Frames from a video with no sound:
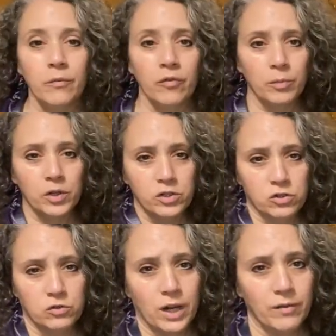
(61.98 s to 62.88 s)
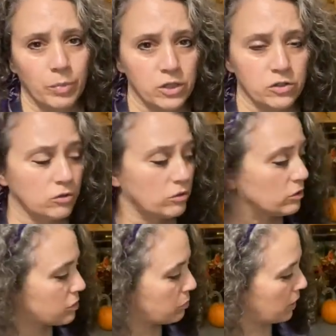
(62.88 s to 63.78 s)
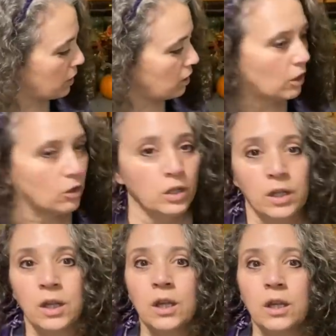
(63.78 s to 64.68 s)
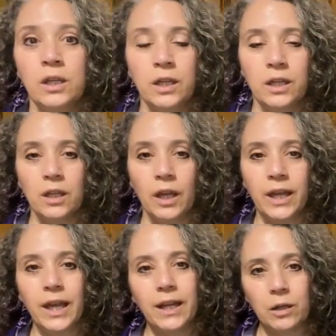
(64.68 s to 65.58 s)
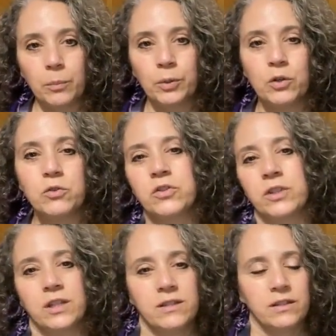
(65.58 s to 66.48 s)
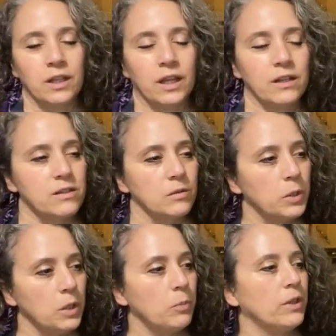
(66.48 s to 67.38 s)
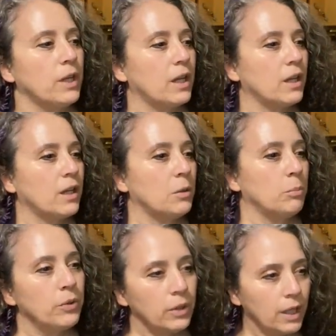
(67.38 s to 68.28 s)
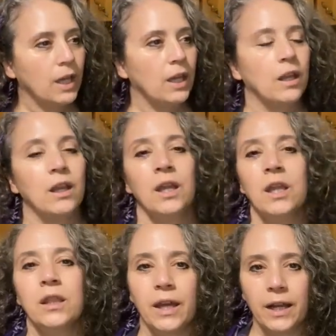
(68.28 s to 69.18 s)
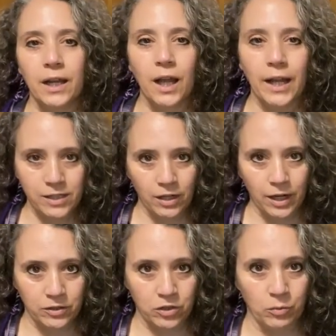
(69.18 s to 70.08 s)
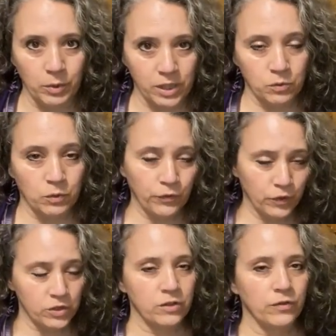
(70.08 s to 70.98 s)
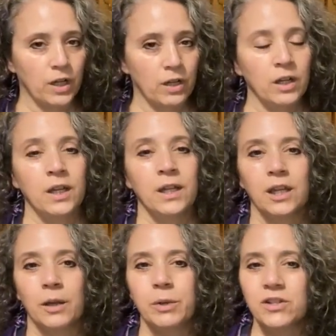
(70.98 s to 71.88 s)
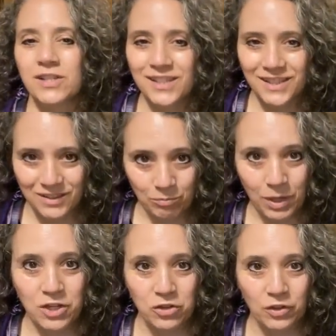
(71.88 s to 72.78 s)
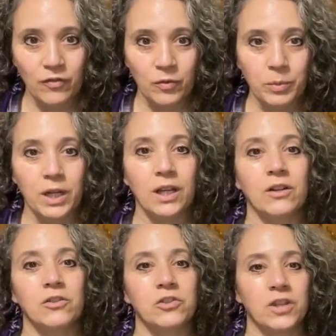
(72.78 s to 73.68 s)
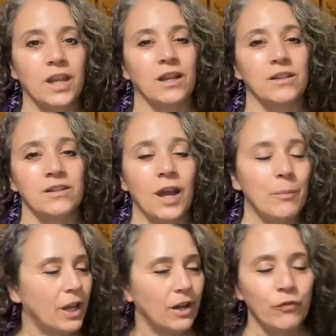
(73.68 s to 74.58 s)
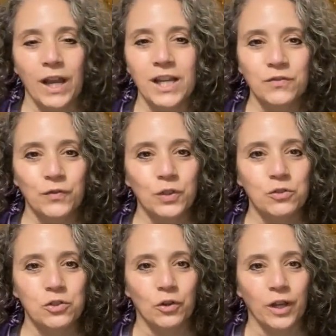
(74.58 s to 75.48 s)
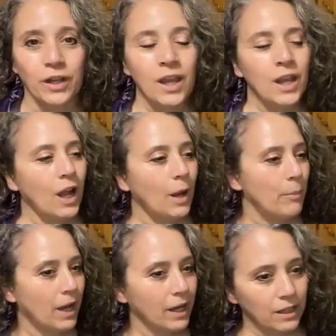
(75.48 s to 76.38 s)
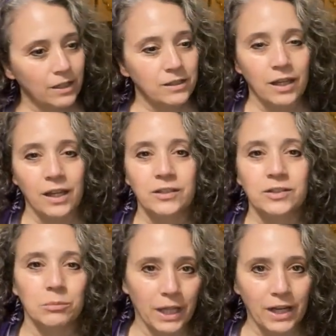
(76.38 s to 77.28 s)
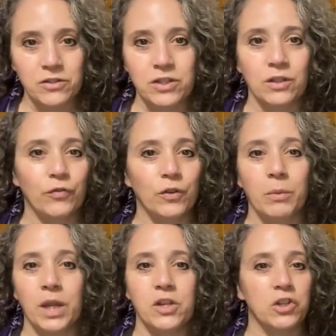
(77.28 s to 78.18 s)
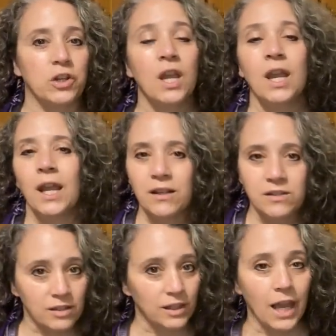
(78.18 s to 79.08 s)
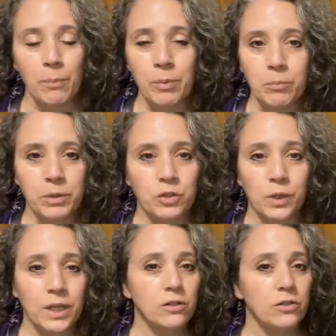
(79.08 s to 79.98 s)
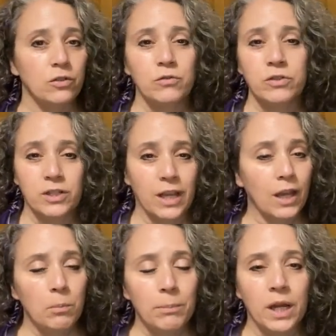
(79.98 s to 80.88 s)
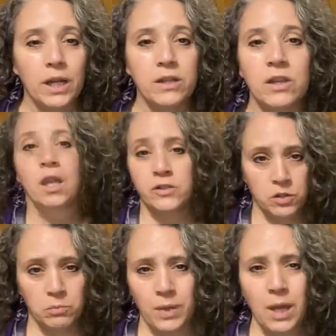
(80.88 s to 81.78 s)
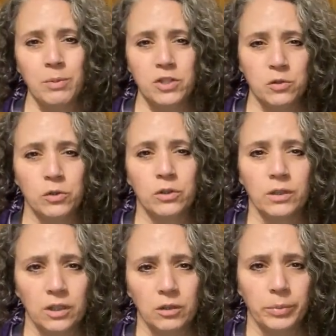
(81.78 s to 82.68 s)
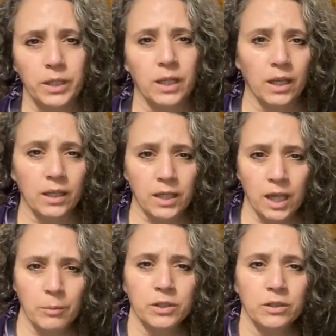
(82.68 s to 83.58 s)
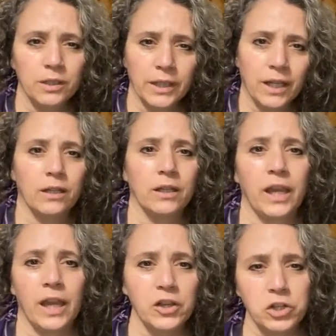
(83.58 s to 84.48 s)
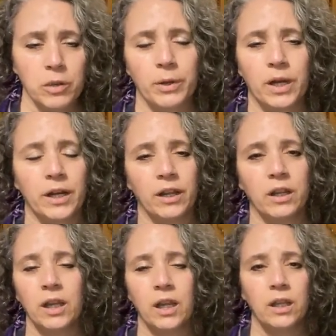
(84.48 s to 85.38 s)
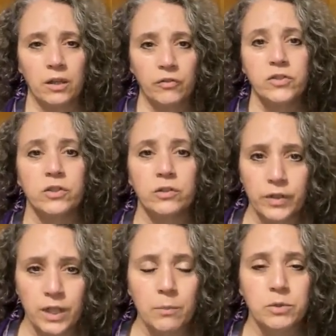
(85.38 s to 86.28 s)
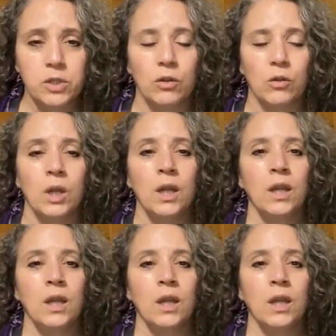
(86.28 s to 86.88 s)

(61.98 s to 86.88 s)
of them are just drive-by shooters, but you know, you, I got to approach this, and that is the people that complain that I talk too much. Well, first of all, let me just make sure everybody understands. I'm not a fast food joint. I'm not going to take some lousy information and slap it between two stale buns and maybe squirt a little bit of chemical-laden ketchup on it and then serve it up to you.